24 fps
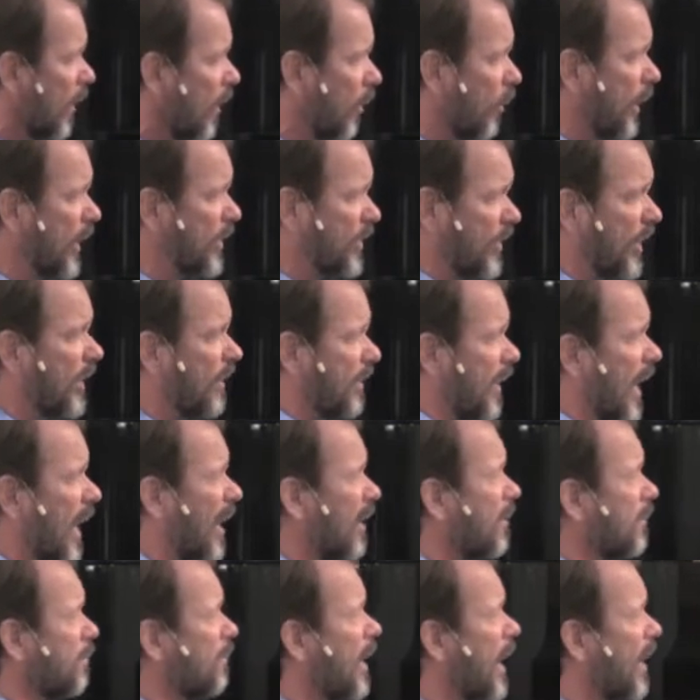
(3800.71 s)
We see
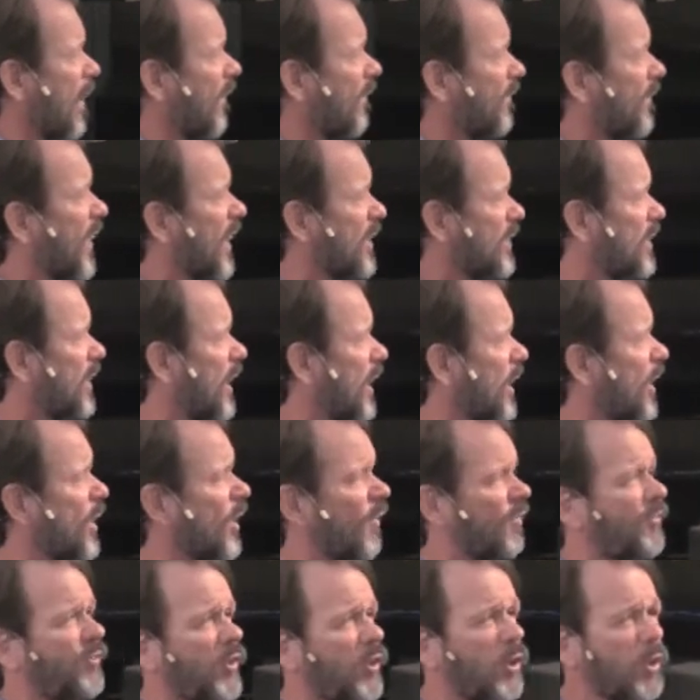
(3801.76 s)
that manifested in
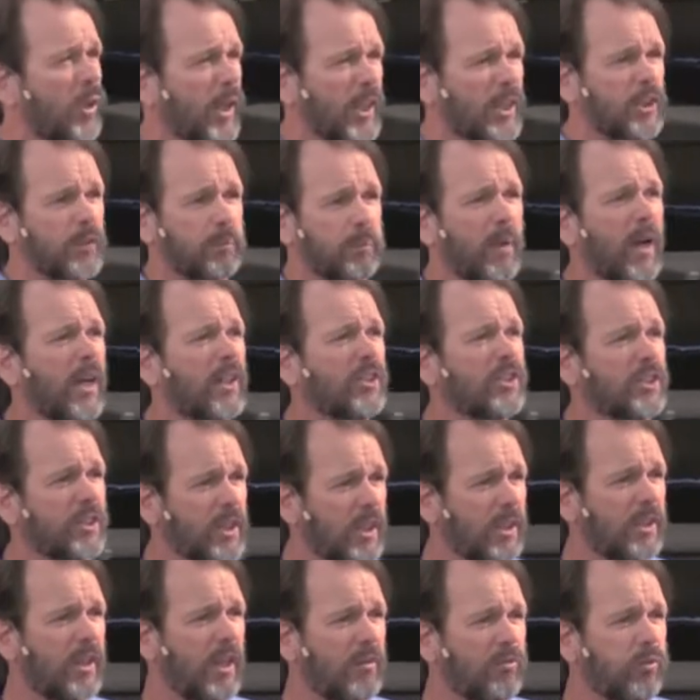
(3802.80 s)
the full
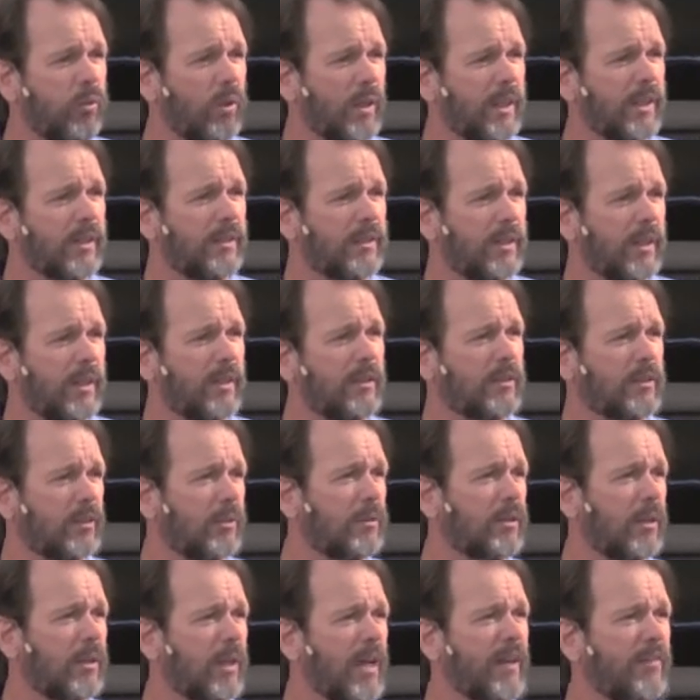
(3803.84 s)
expression of what He did through
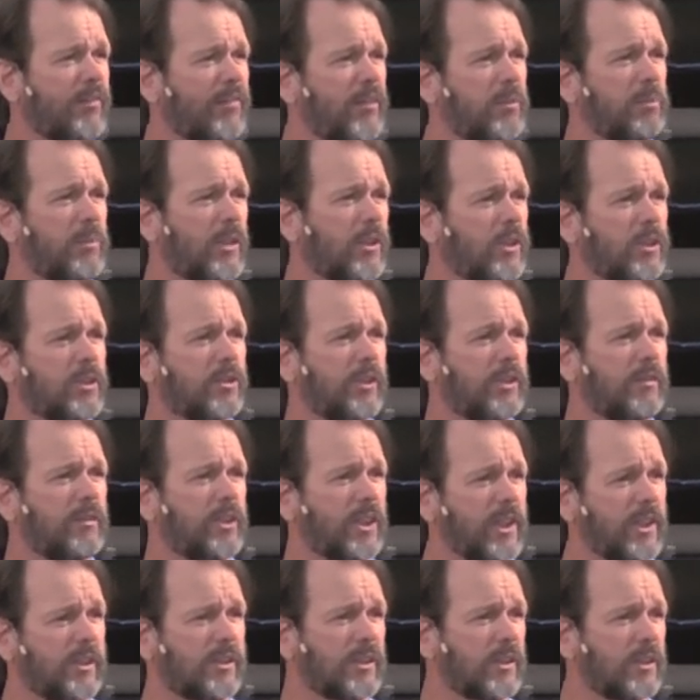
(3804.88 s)
the life and ministry of
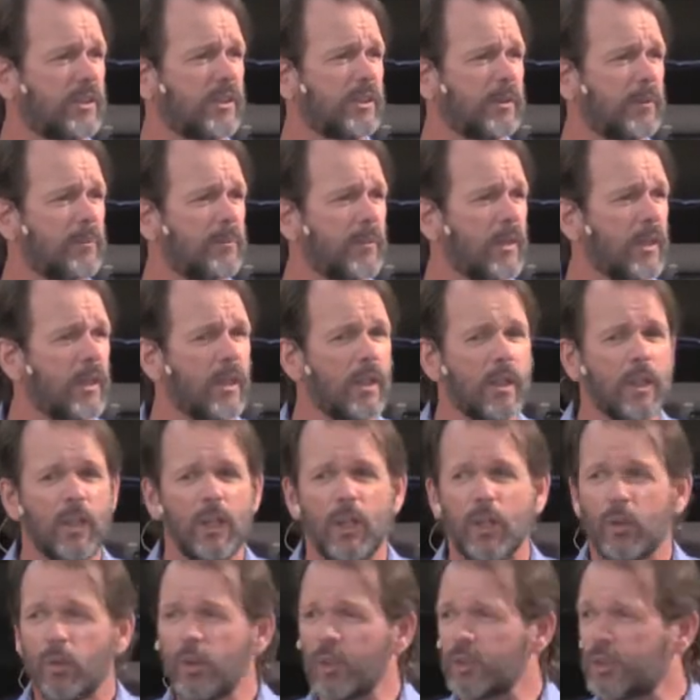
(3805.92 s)
Jesus,
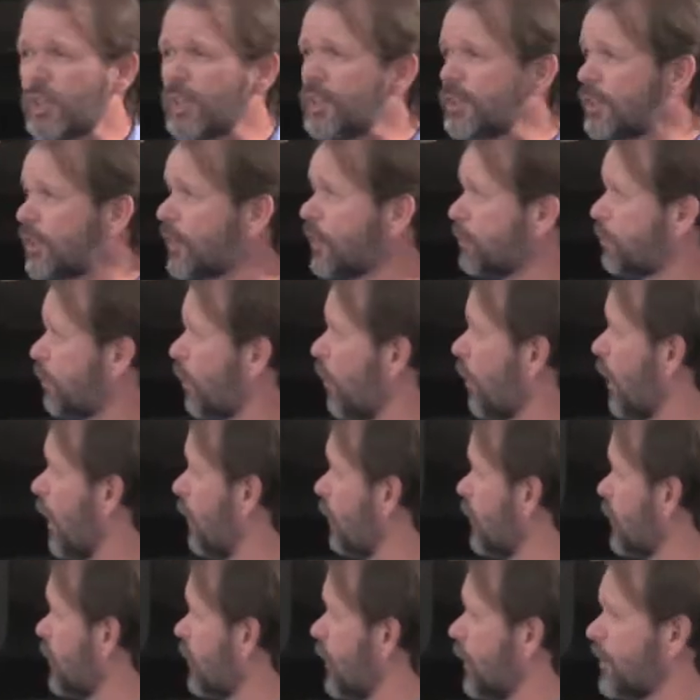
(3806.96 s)
where Jesus bore
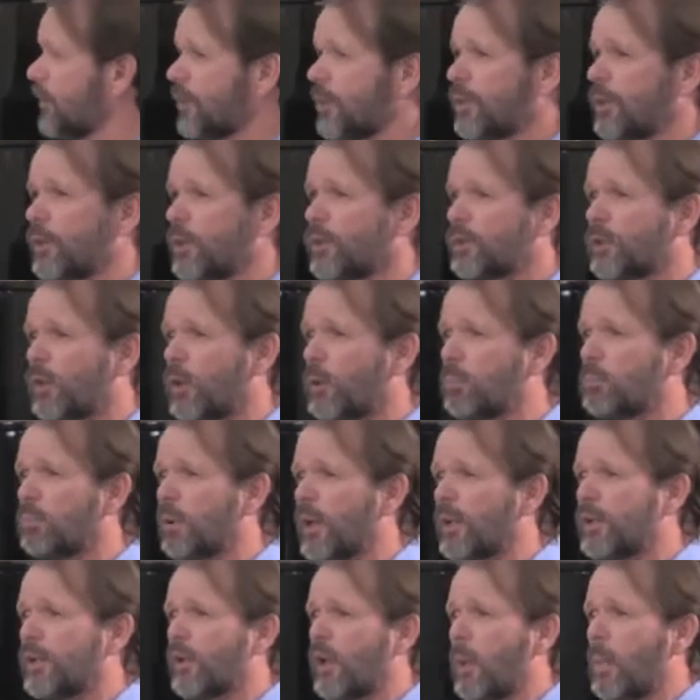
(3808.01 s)
our sins in His own
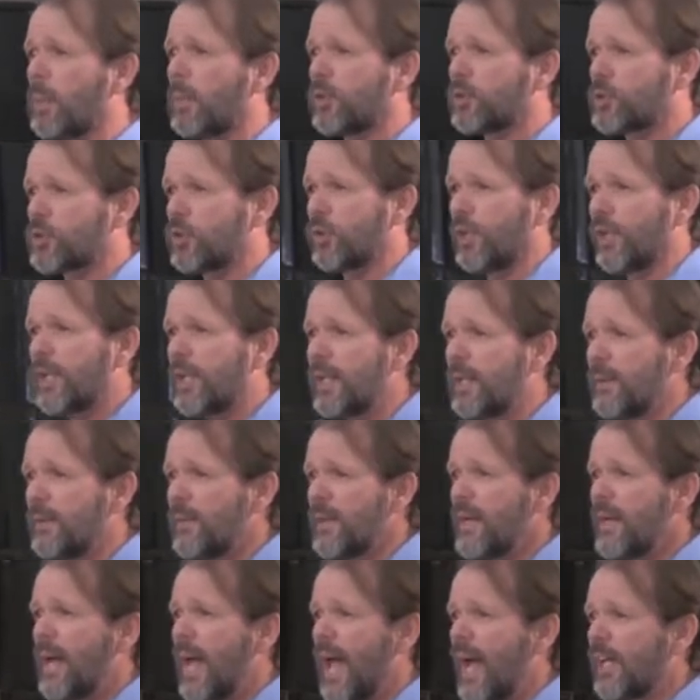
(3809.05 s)
body on the tree
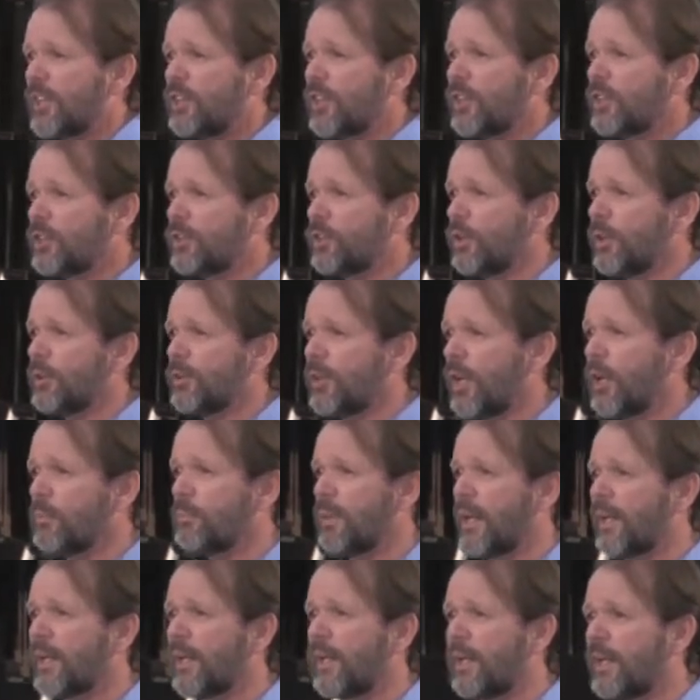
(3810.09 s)
as He stood there
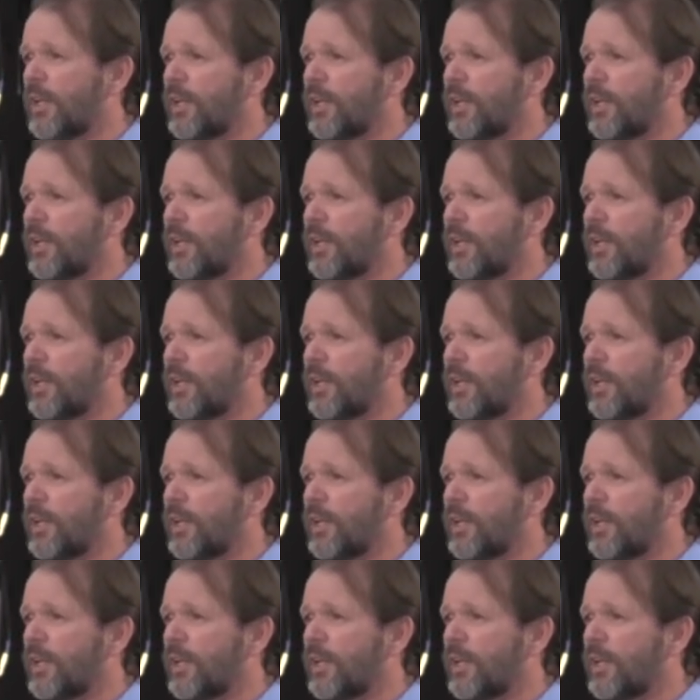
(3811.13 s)
making